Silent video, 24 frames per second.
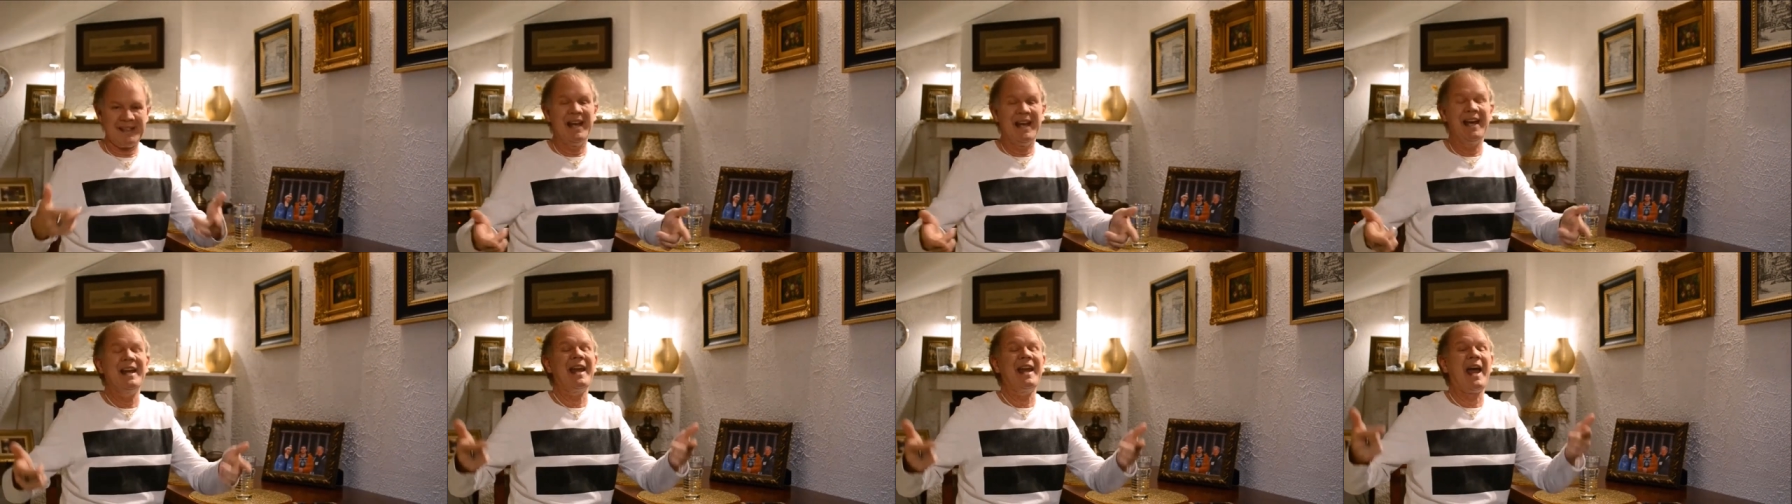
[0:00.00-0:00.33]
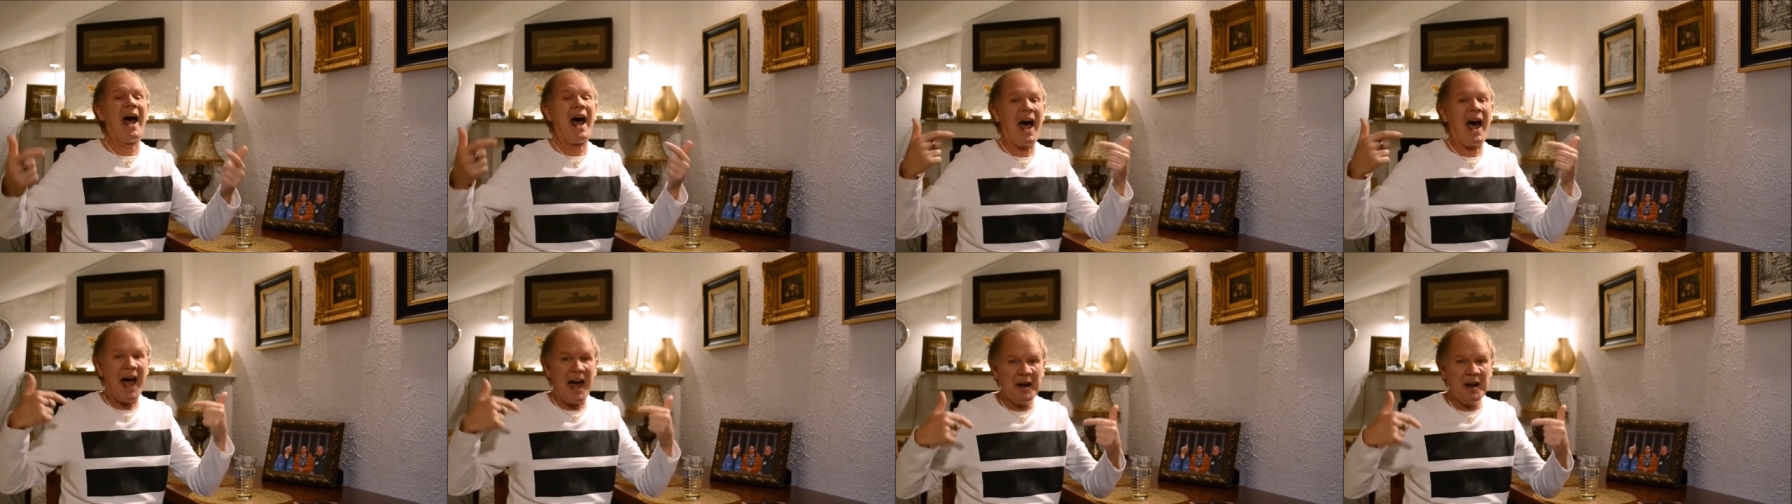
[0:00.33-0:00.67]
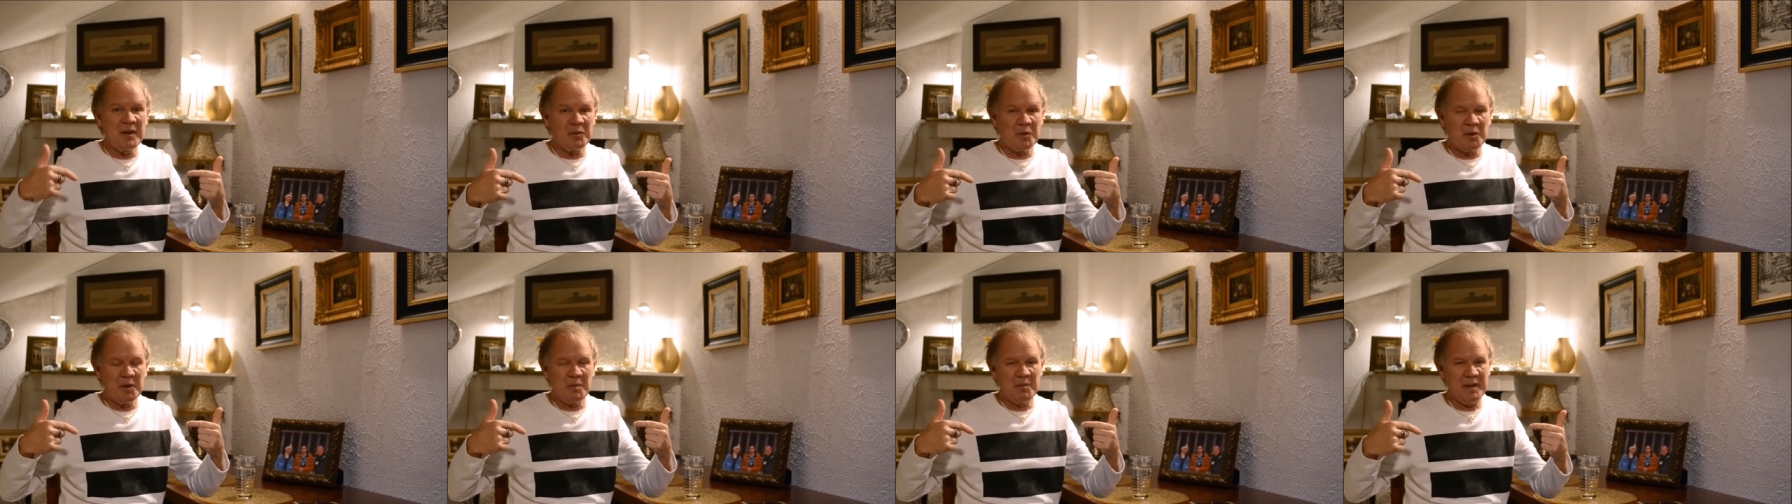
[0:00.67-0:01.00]
and I
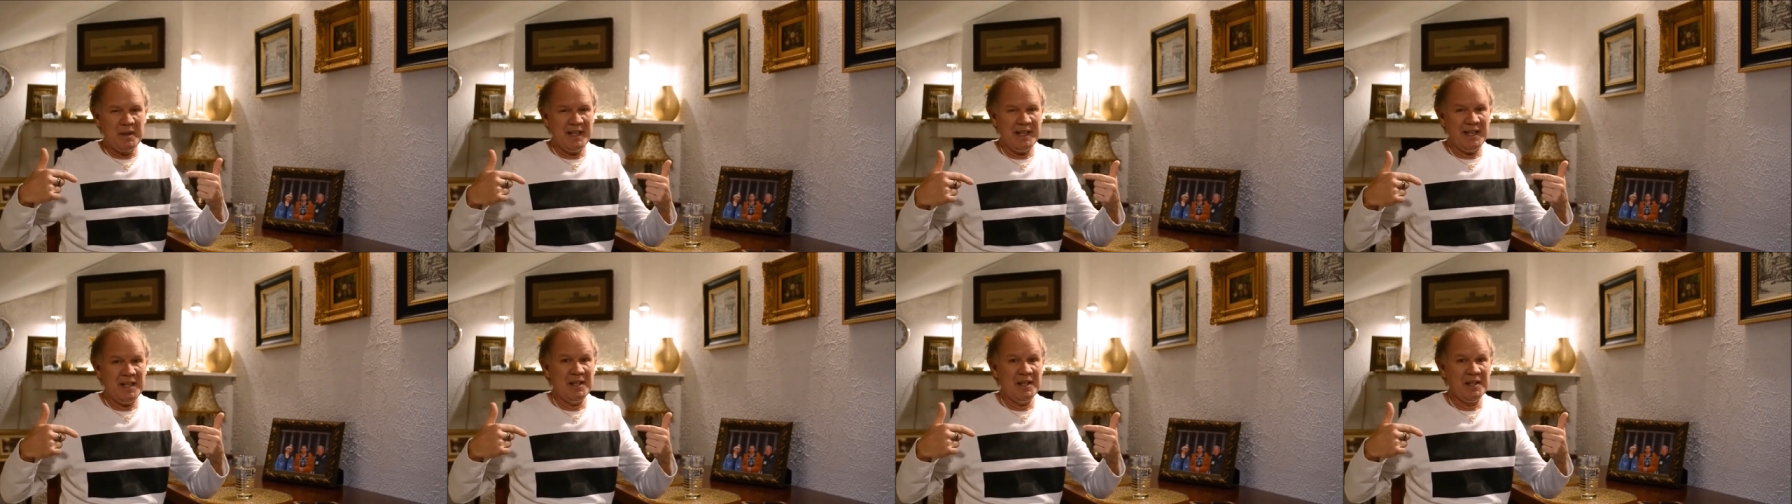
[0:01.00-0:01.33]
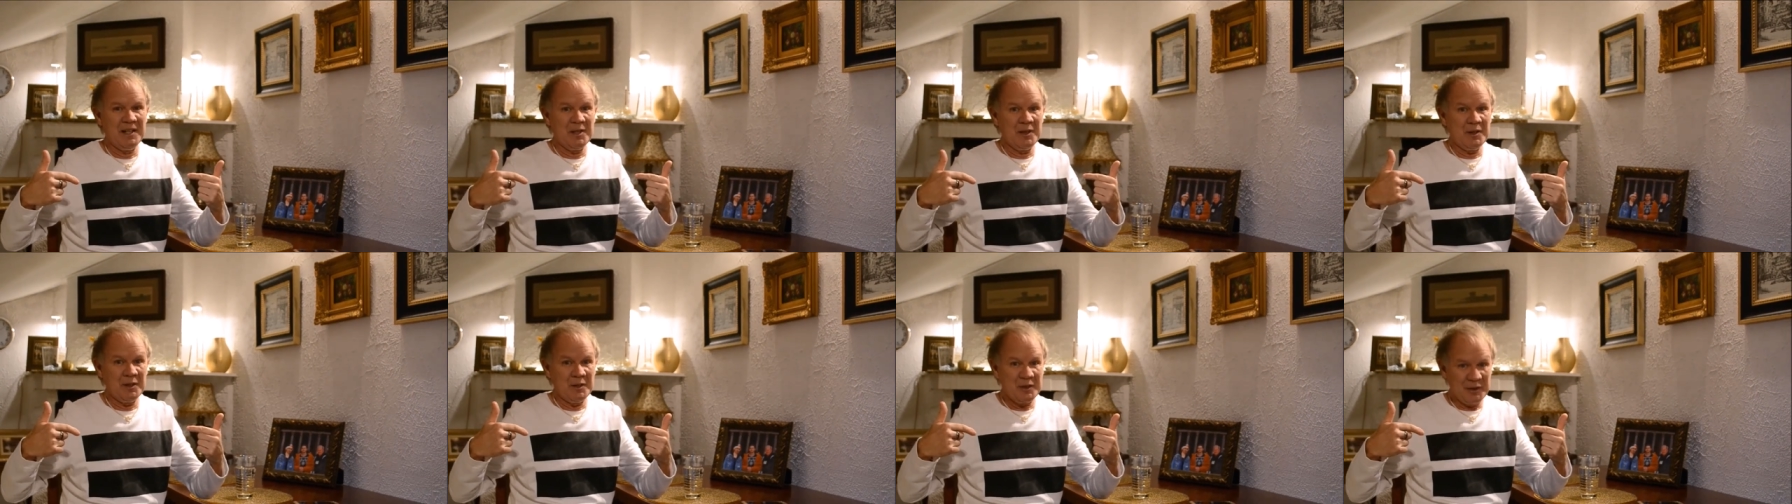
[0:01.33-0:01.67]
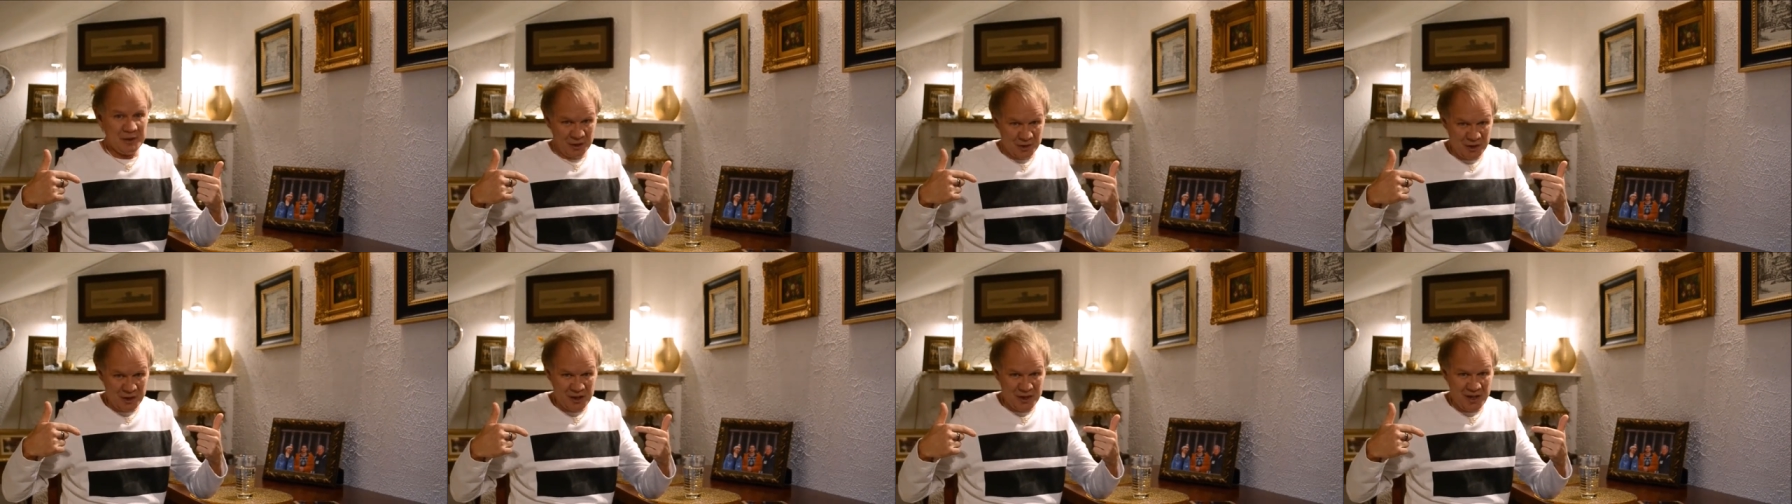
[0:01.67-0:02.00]
will be
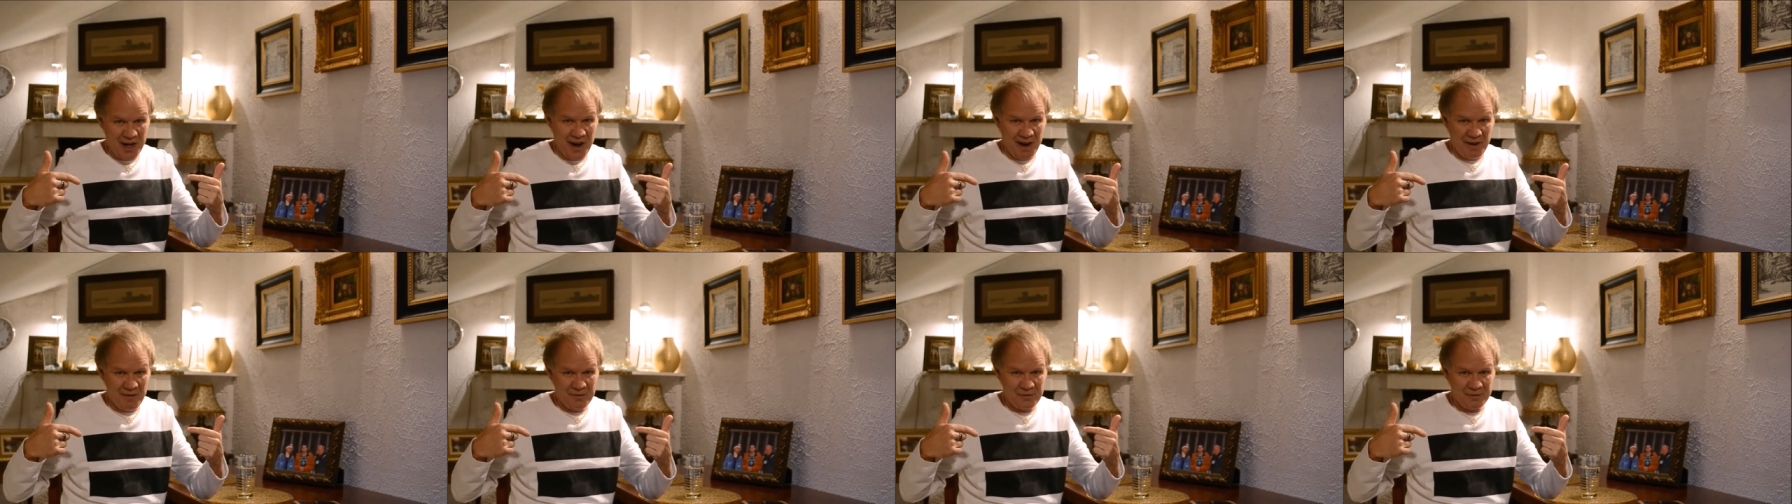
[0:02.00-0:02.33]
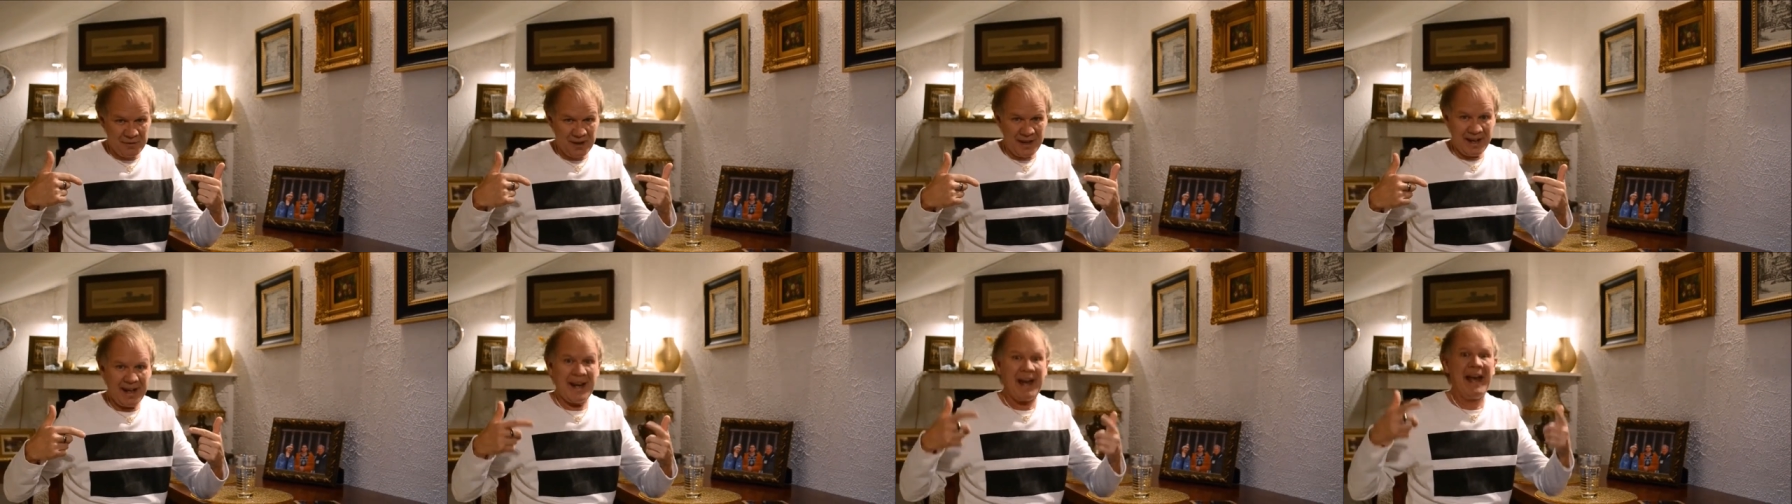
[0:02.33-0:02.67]
your chef,